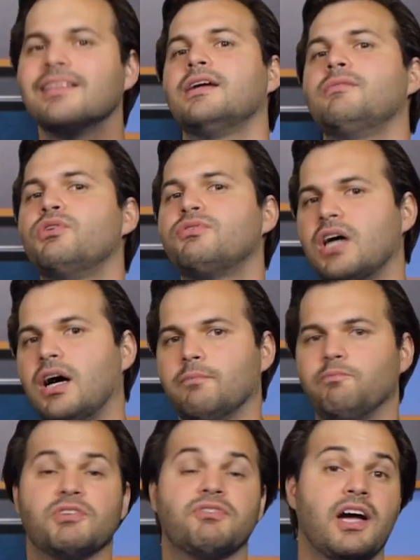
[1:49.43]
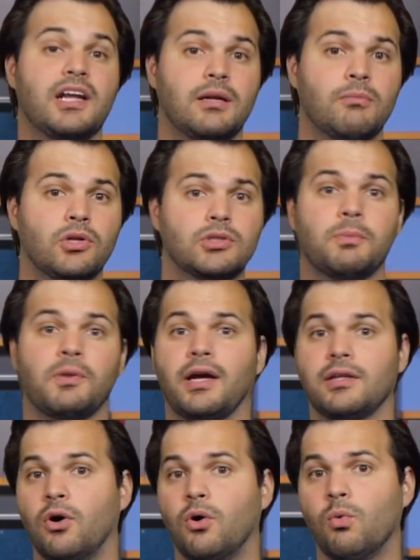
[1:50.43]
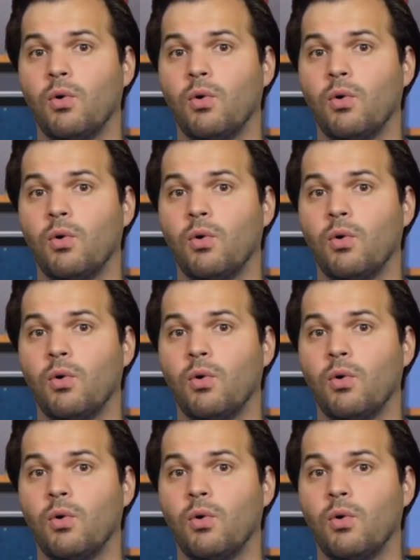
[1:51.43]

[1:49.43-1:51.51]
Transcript: Then it moves on, dividing and multiplying the whole